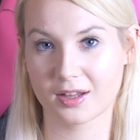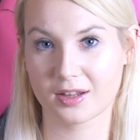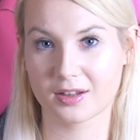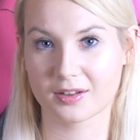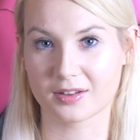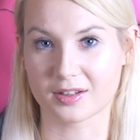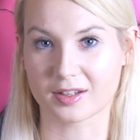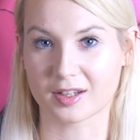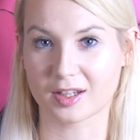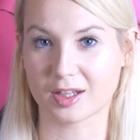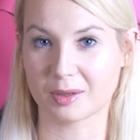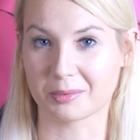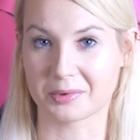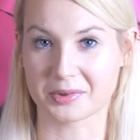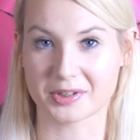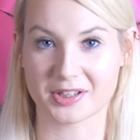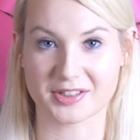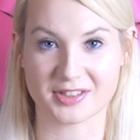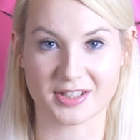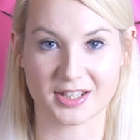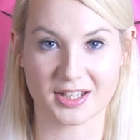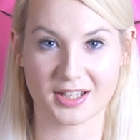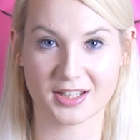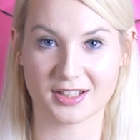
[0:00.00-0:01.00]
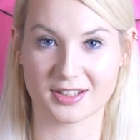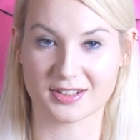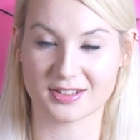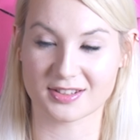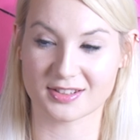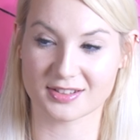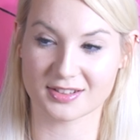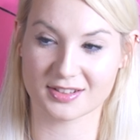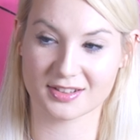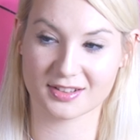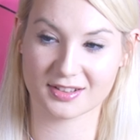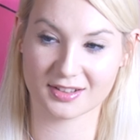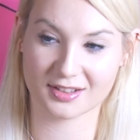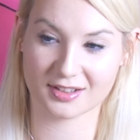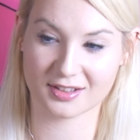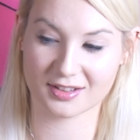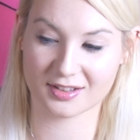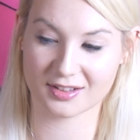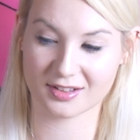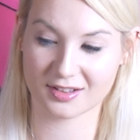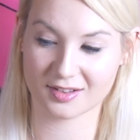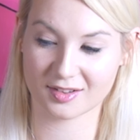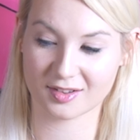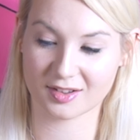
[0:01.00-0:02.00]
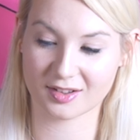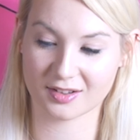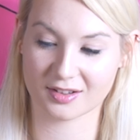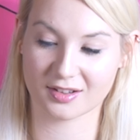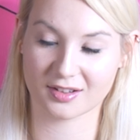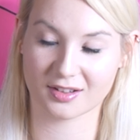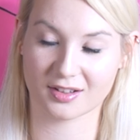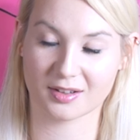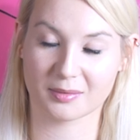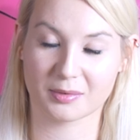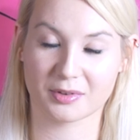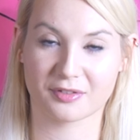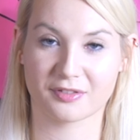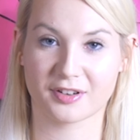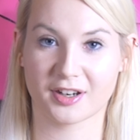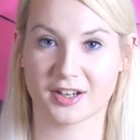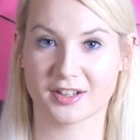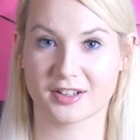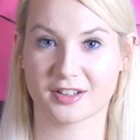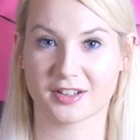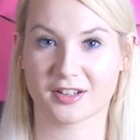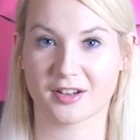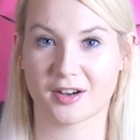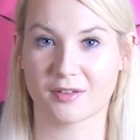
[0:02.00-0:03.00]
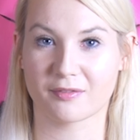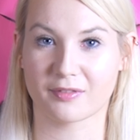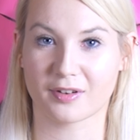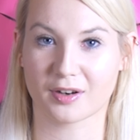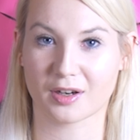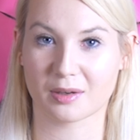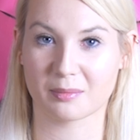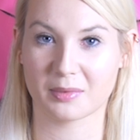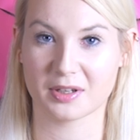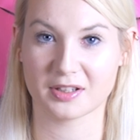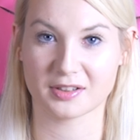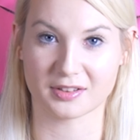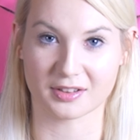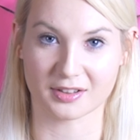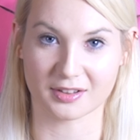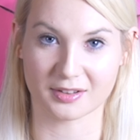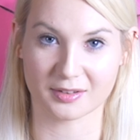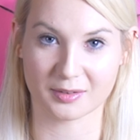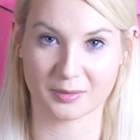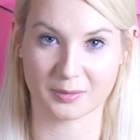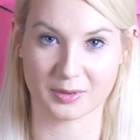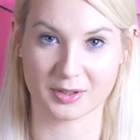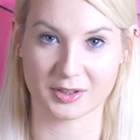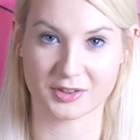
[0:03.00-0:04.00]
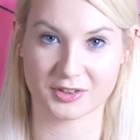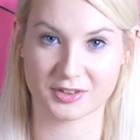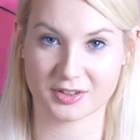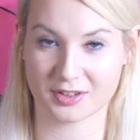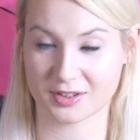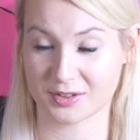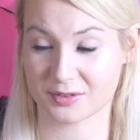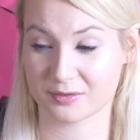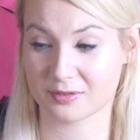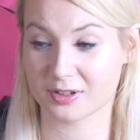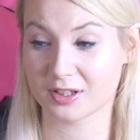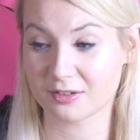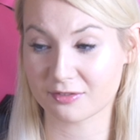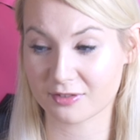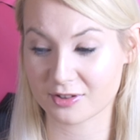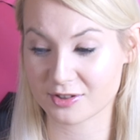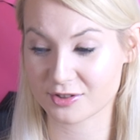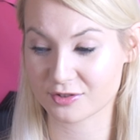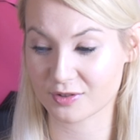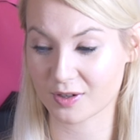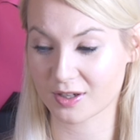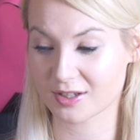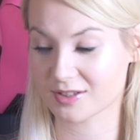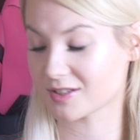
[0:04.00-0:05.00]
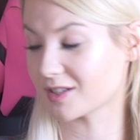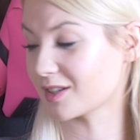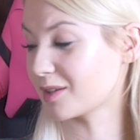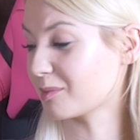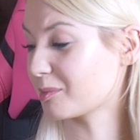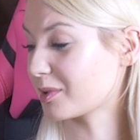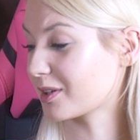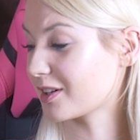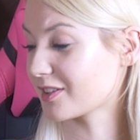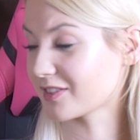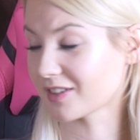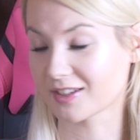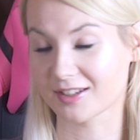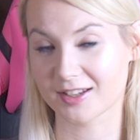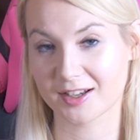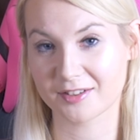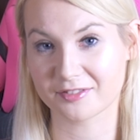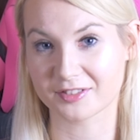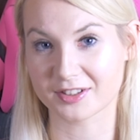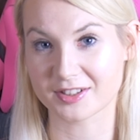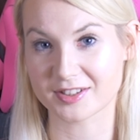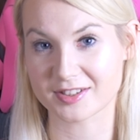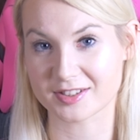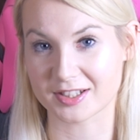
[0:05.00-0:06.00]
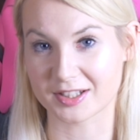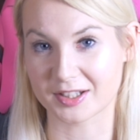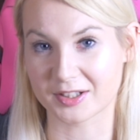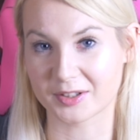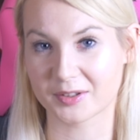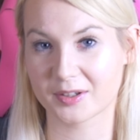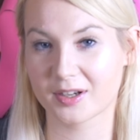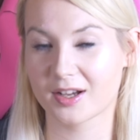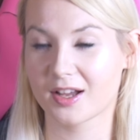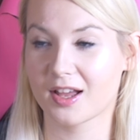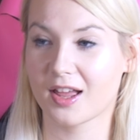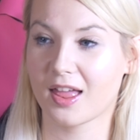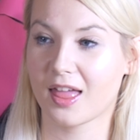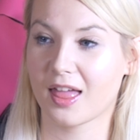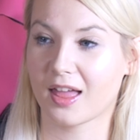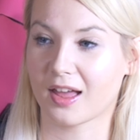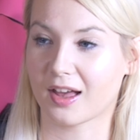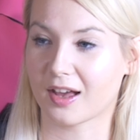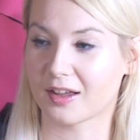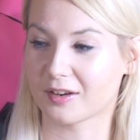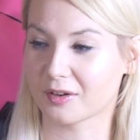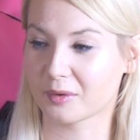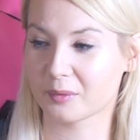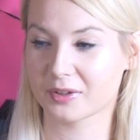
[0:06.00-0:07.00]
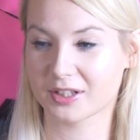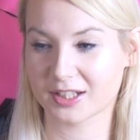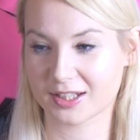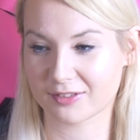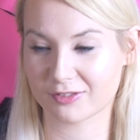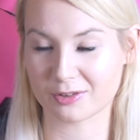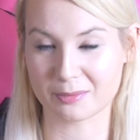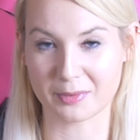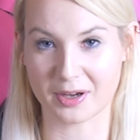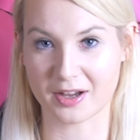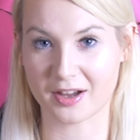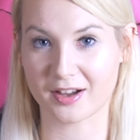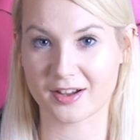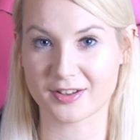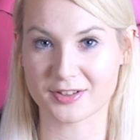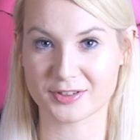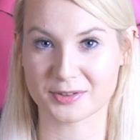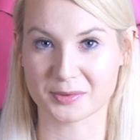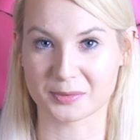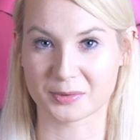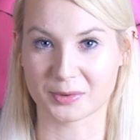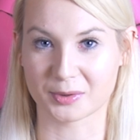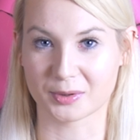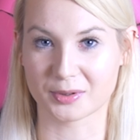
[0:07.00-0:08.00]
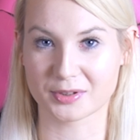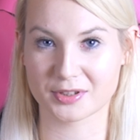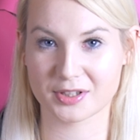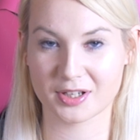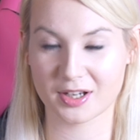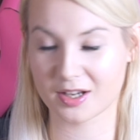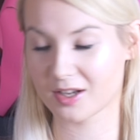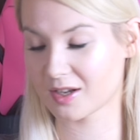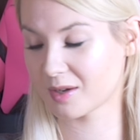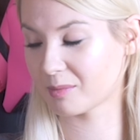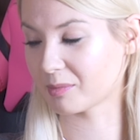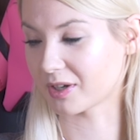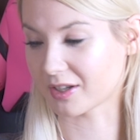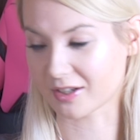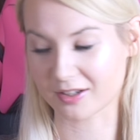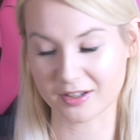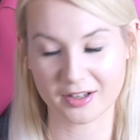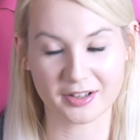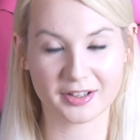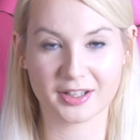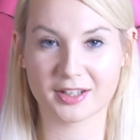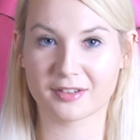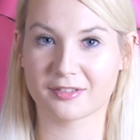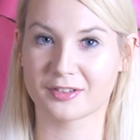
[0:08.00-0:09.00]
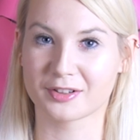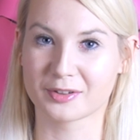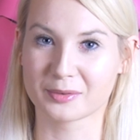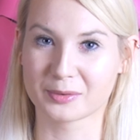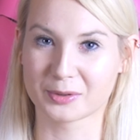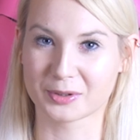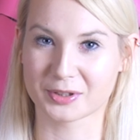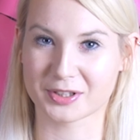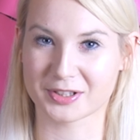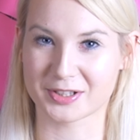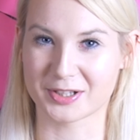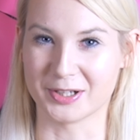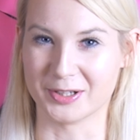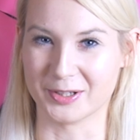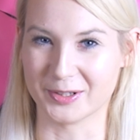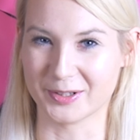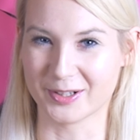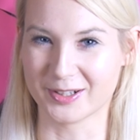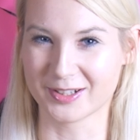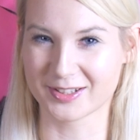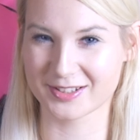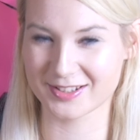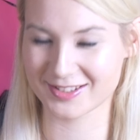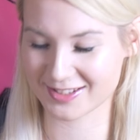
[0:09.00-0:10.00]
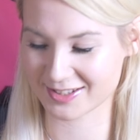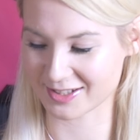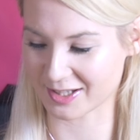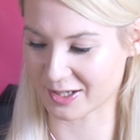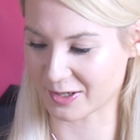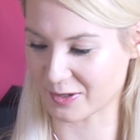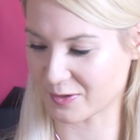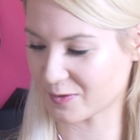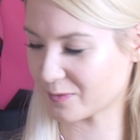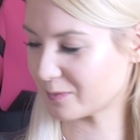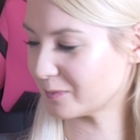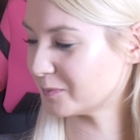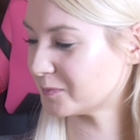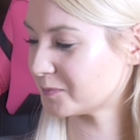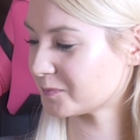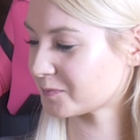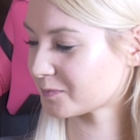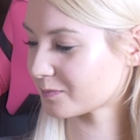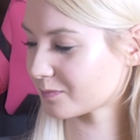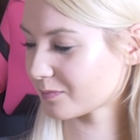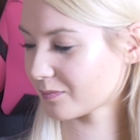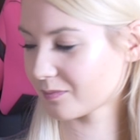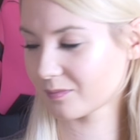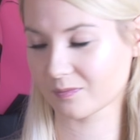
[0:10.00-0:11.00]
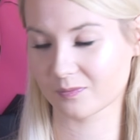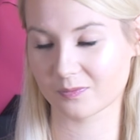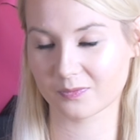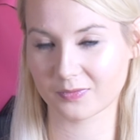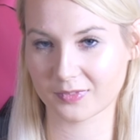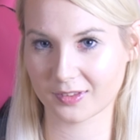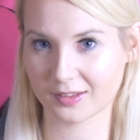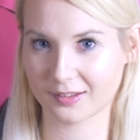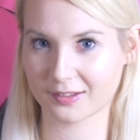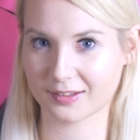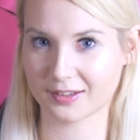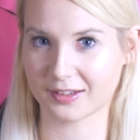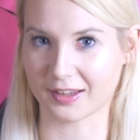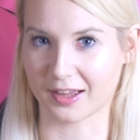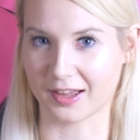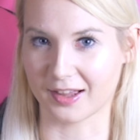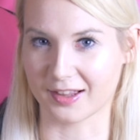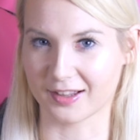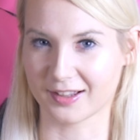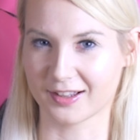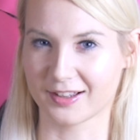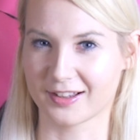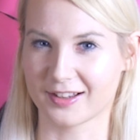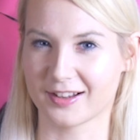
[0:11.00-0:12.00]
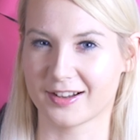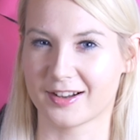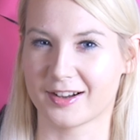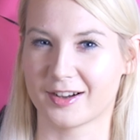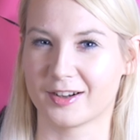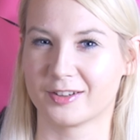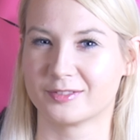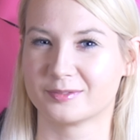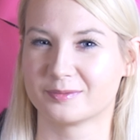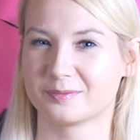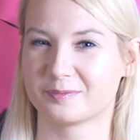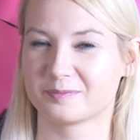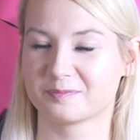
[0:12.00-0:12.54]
the keyboard as it is, I'm afraid I can't recommend it, which is really frustrating because I love it still and I want to give it my highest award, but I can't give it an award at all, so yeah.